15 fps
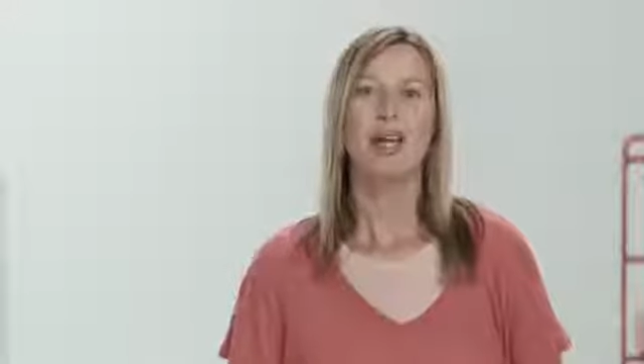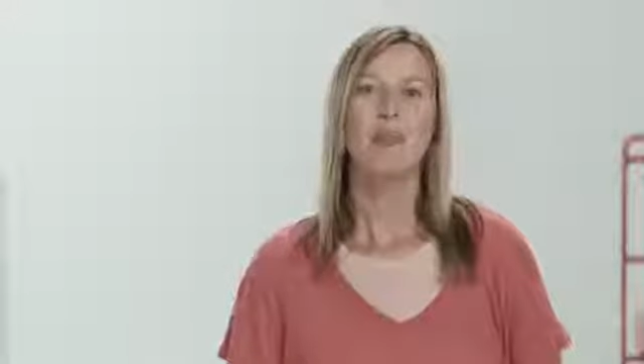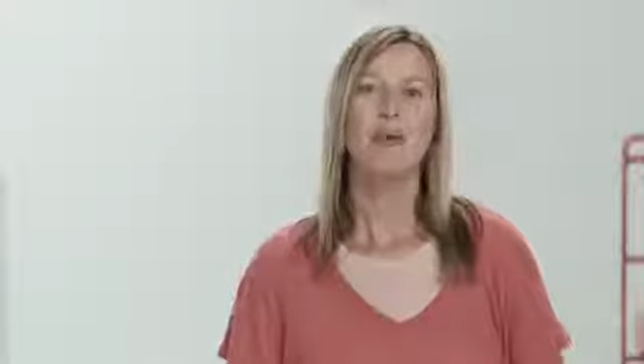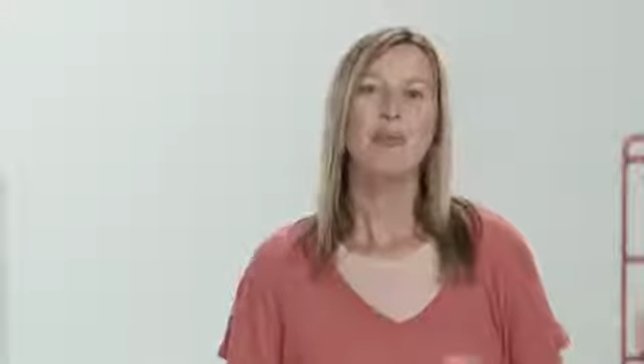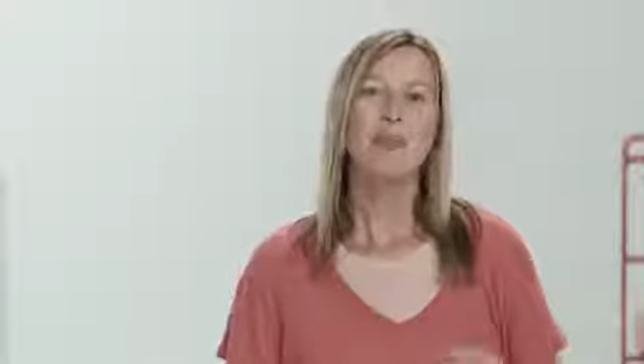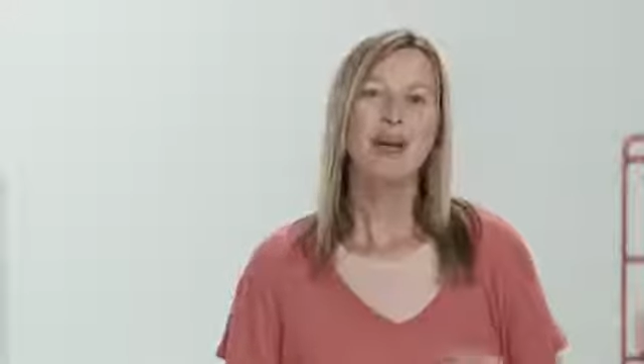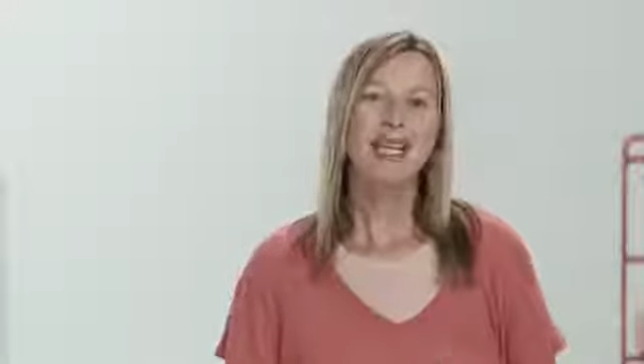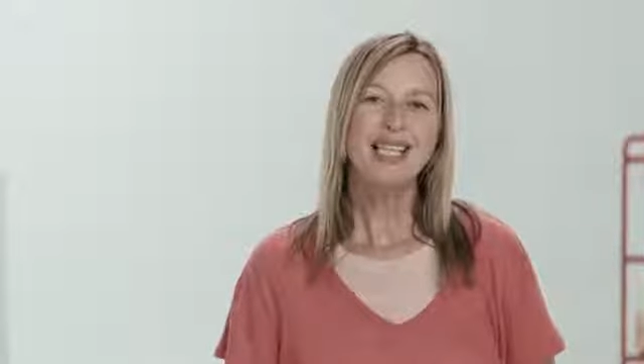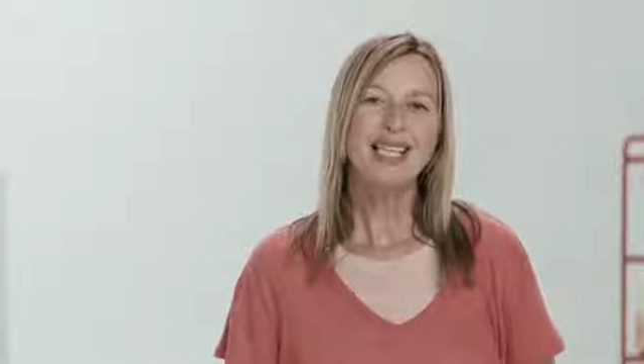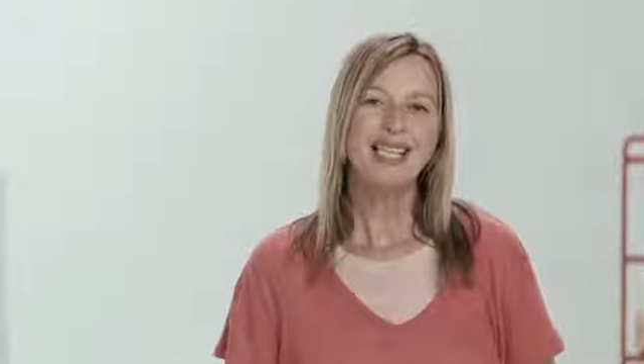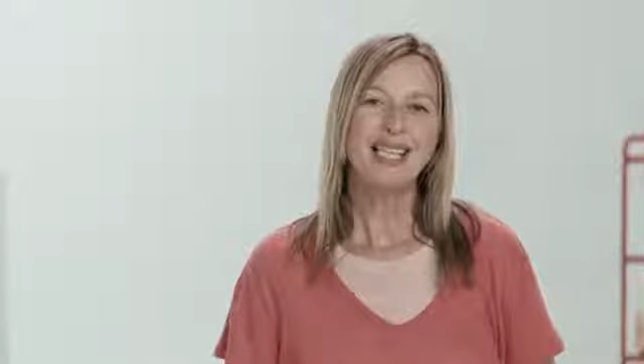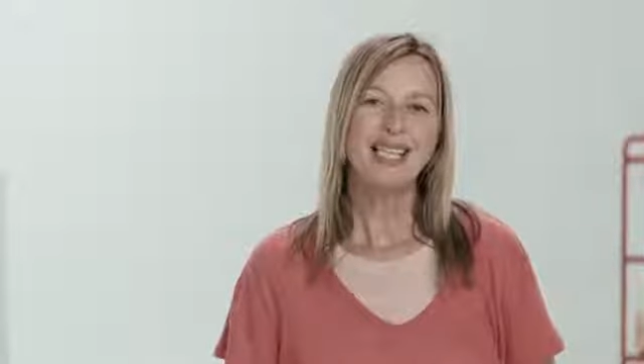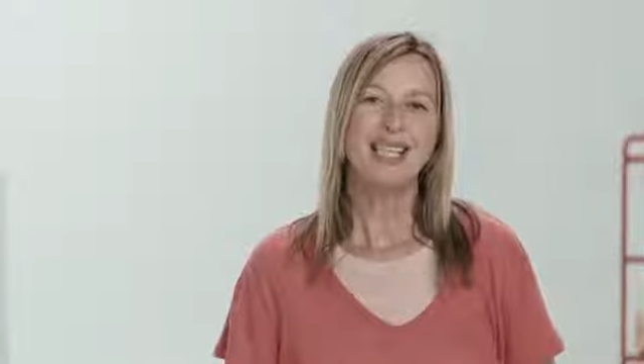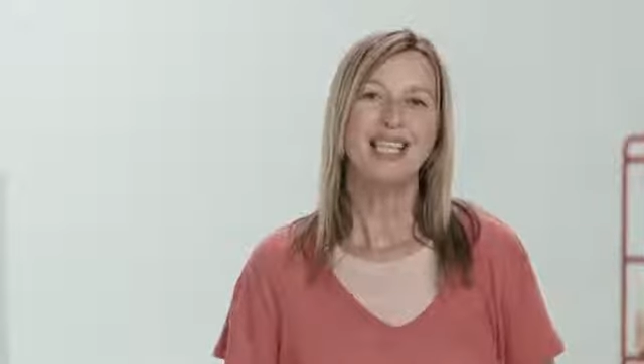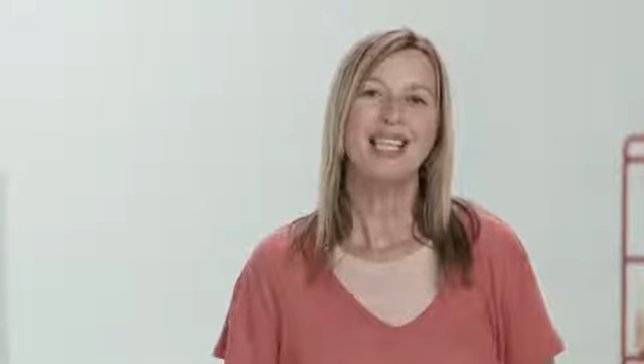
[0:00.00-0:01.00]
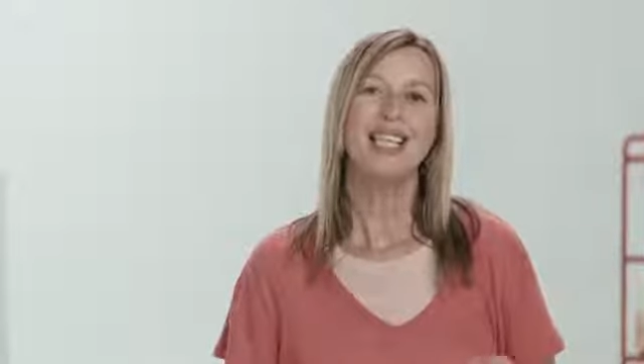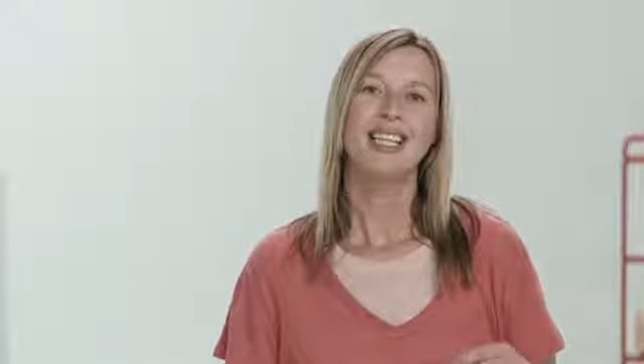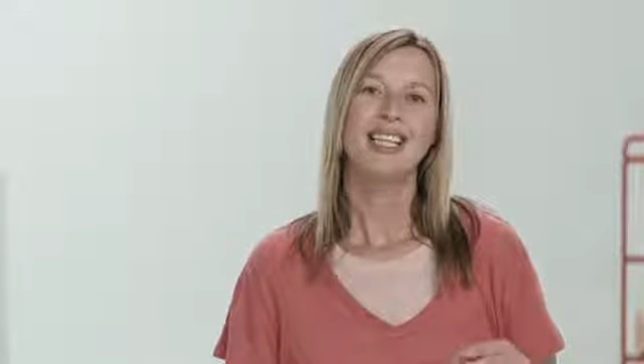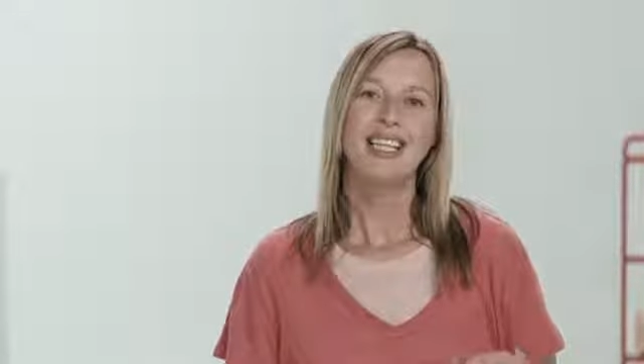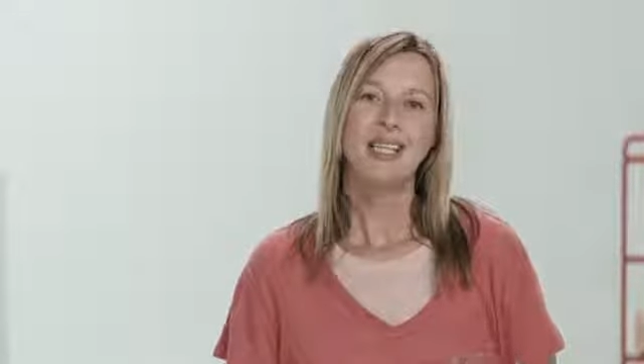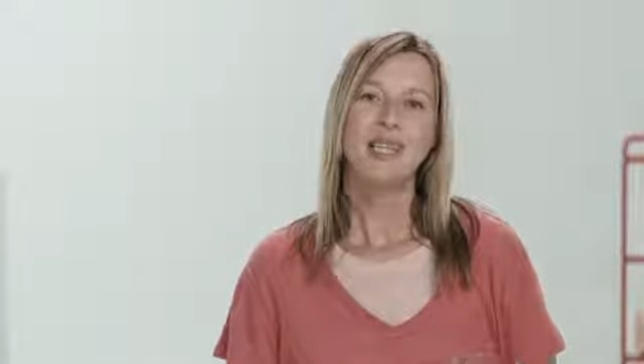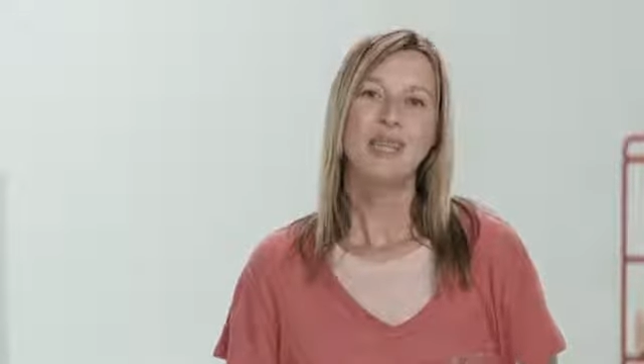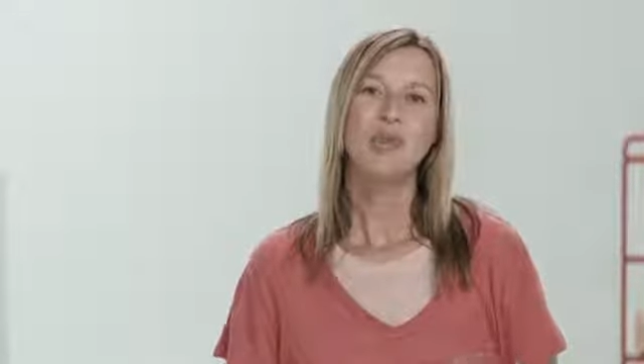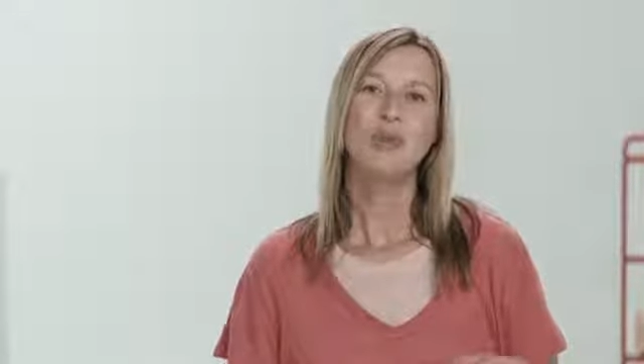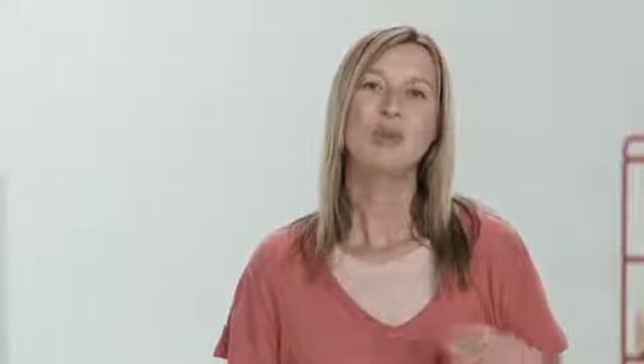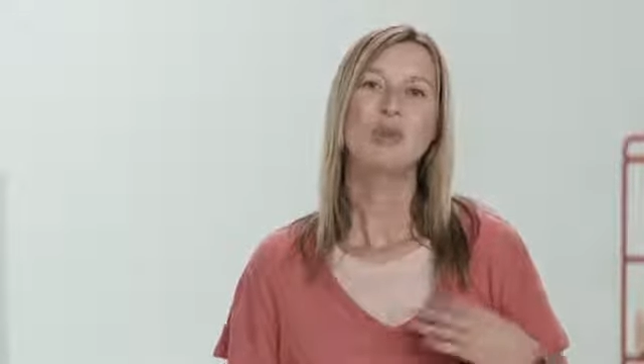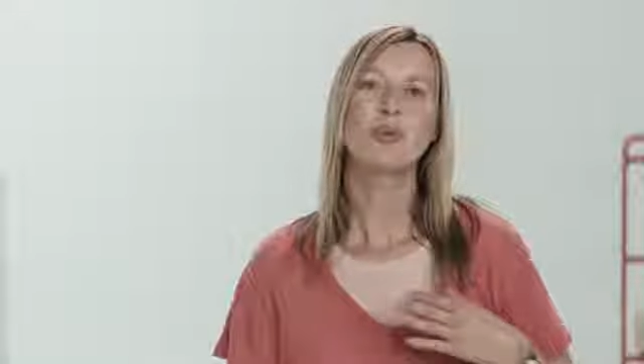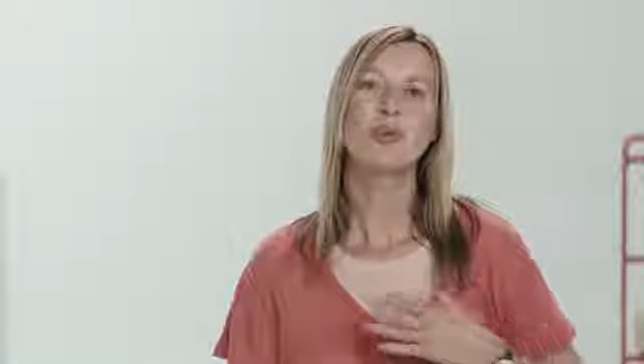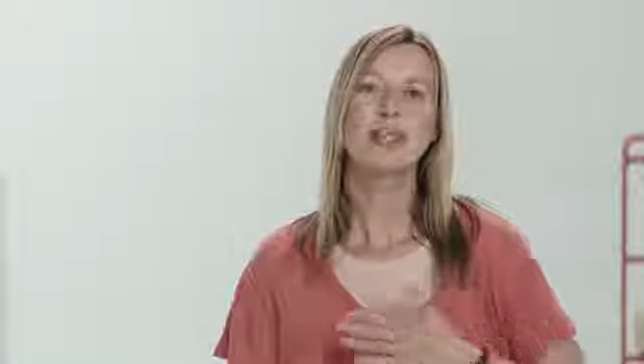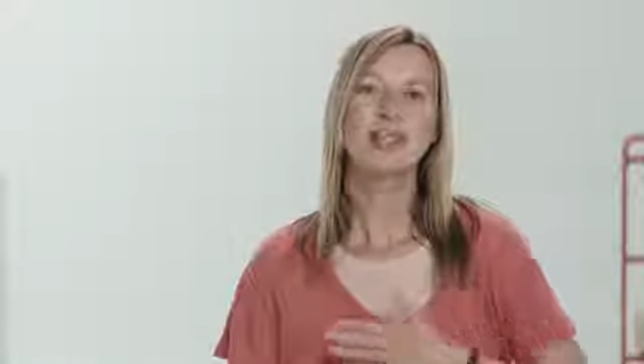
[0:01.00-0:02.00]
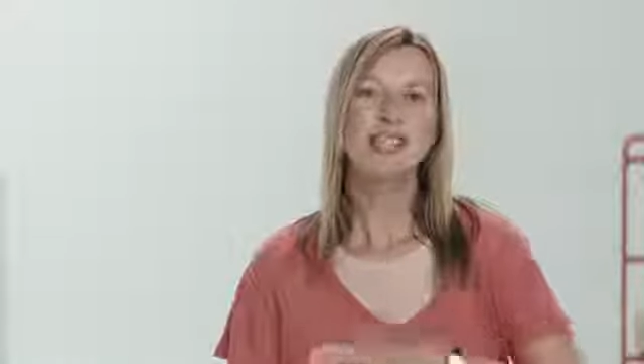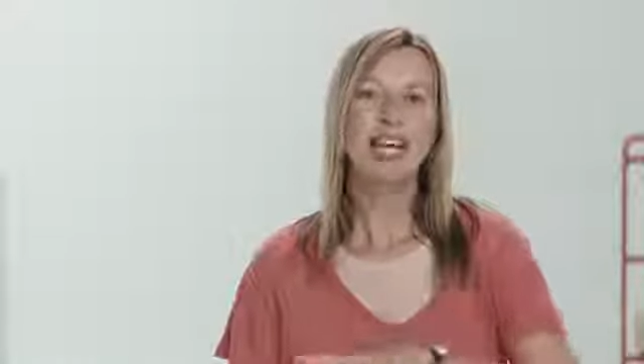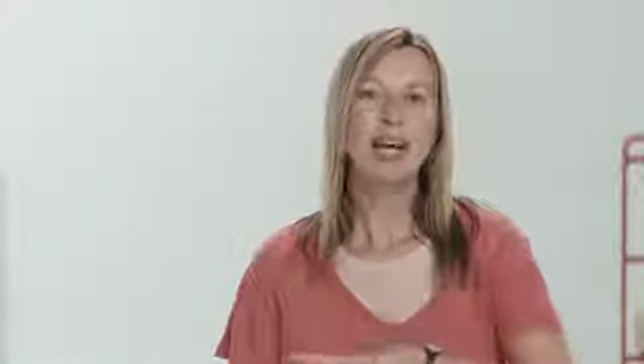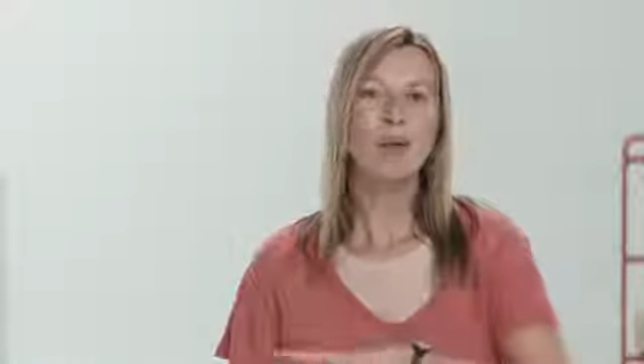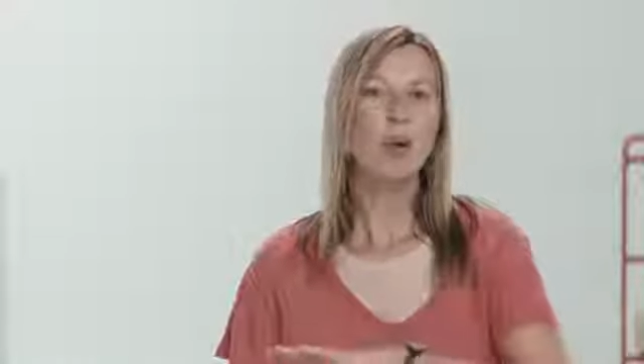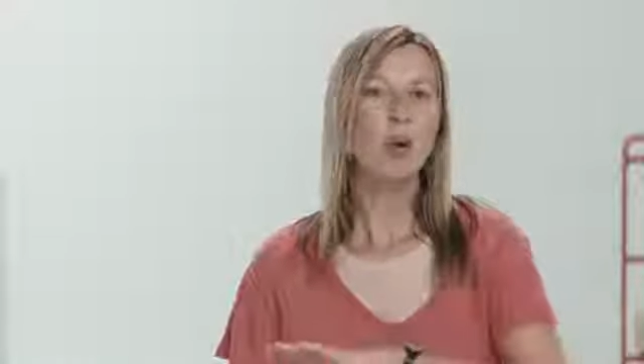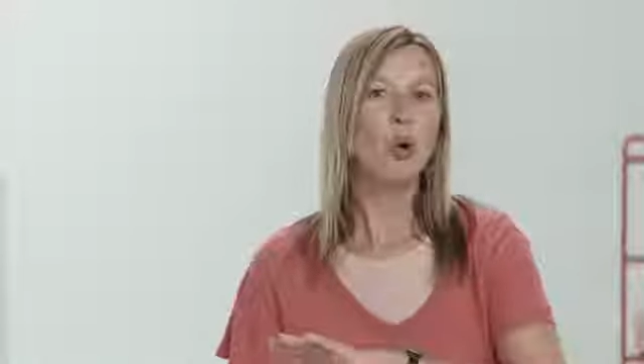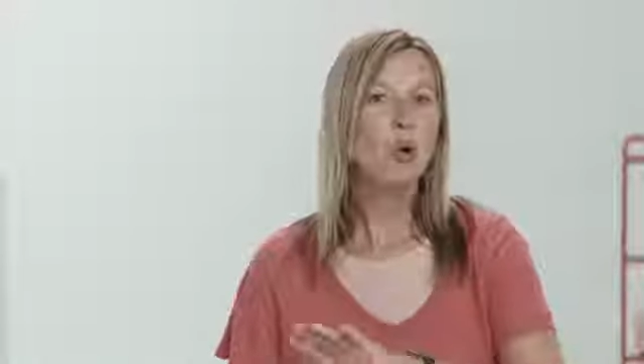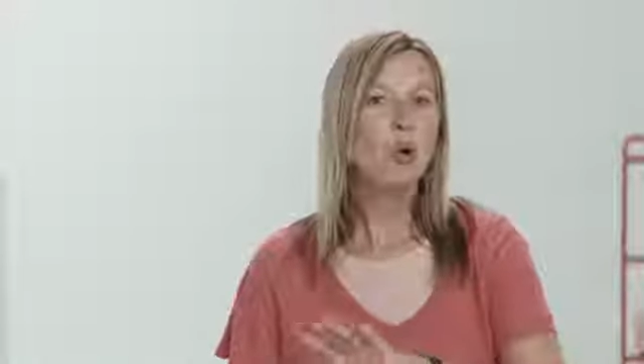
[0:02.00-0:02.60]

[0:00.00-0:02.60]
But basically, these tools will scour